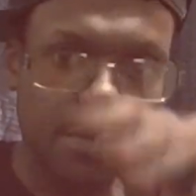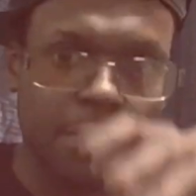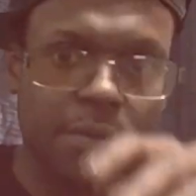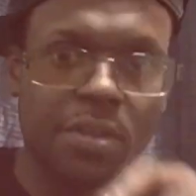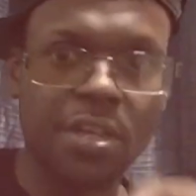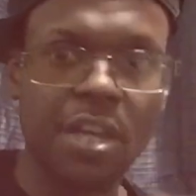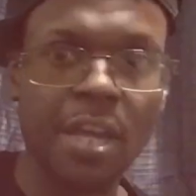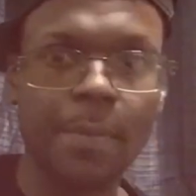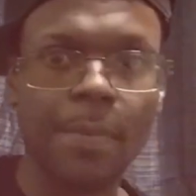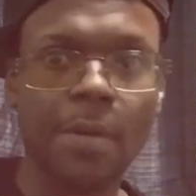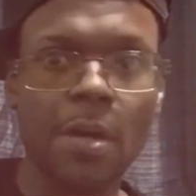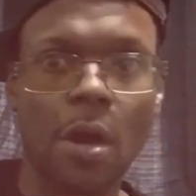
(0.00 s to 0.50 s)

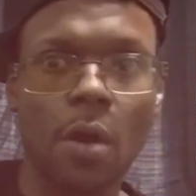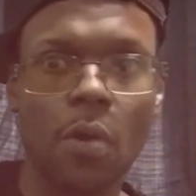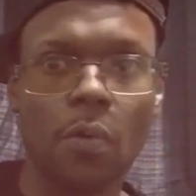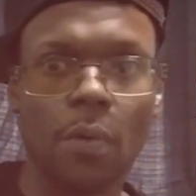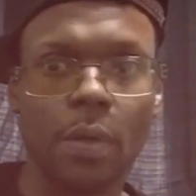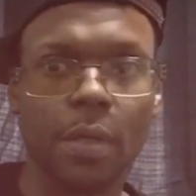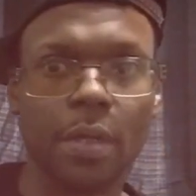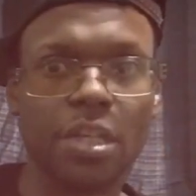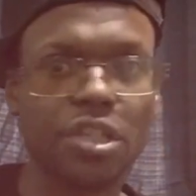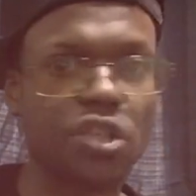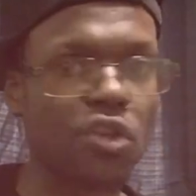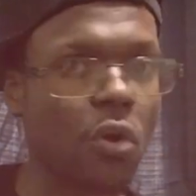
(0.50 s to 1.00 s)
Keep
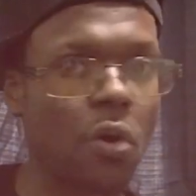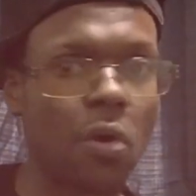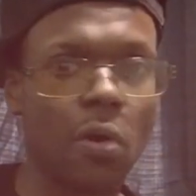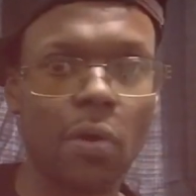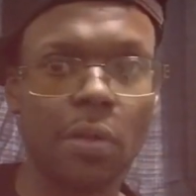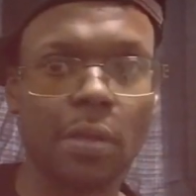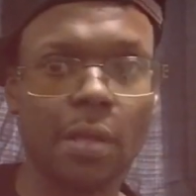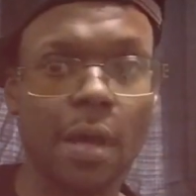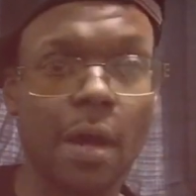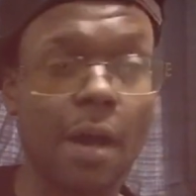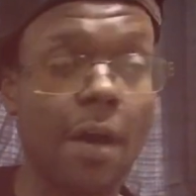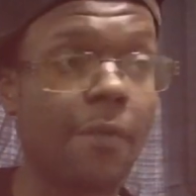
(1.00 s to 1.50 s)
going. It's all
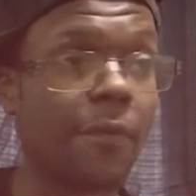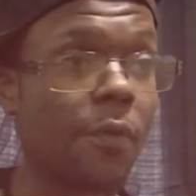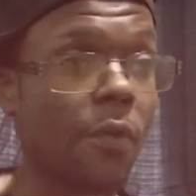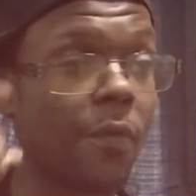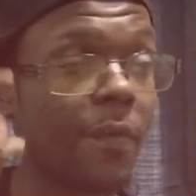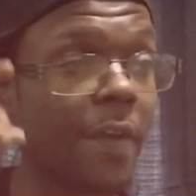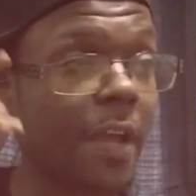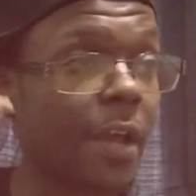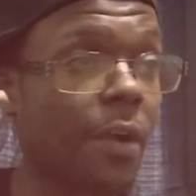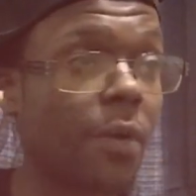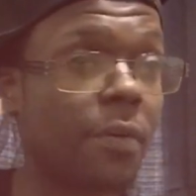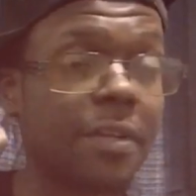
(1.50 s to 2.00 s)
love over
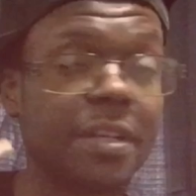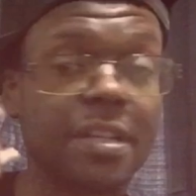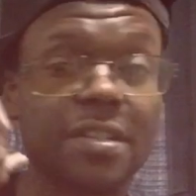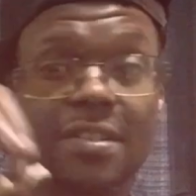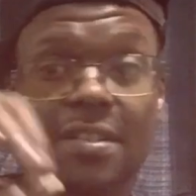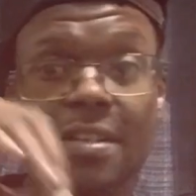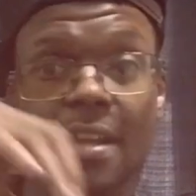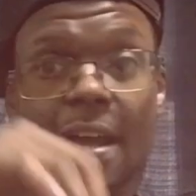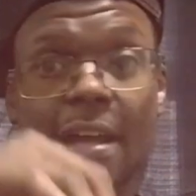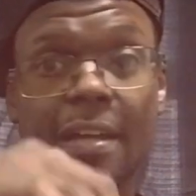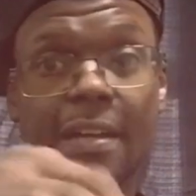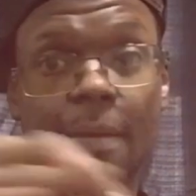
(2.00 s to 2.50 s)
here on this
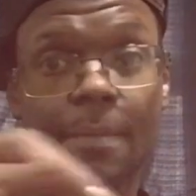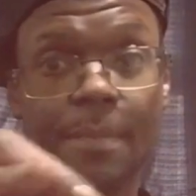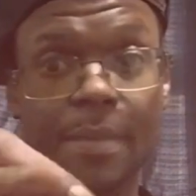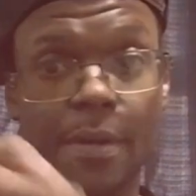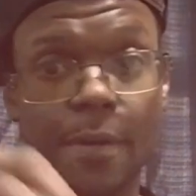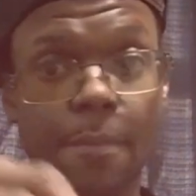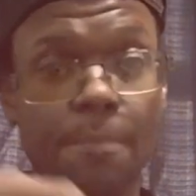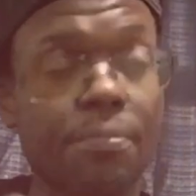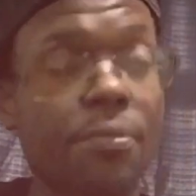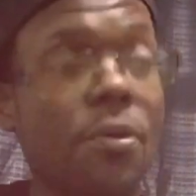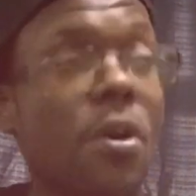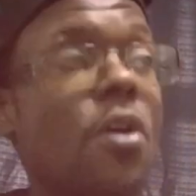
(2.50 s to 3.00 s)
side, and I'm in the
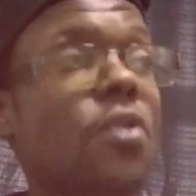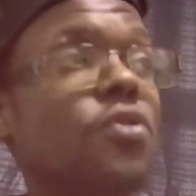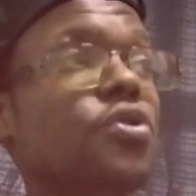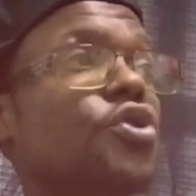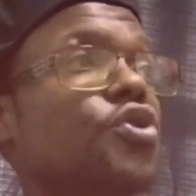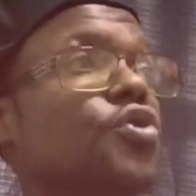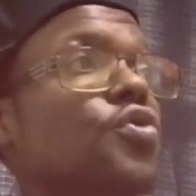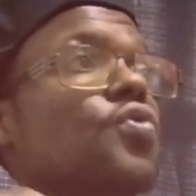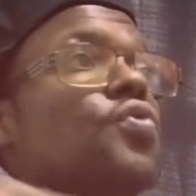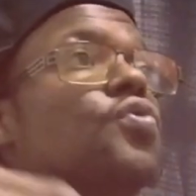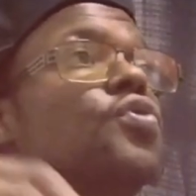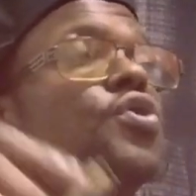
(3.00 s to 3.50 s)
Bronx,
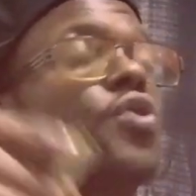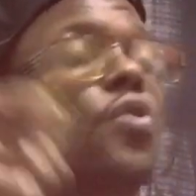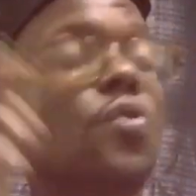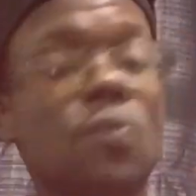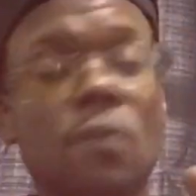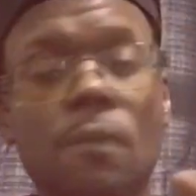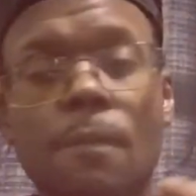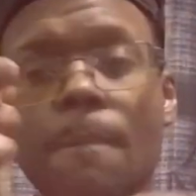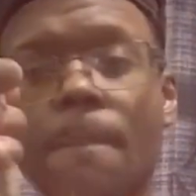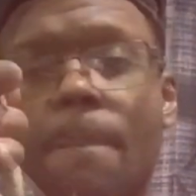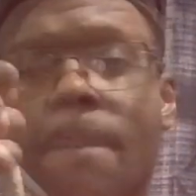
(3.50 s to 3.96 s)
too, so.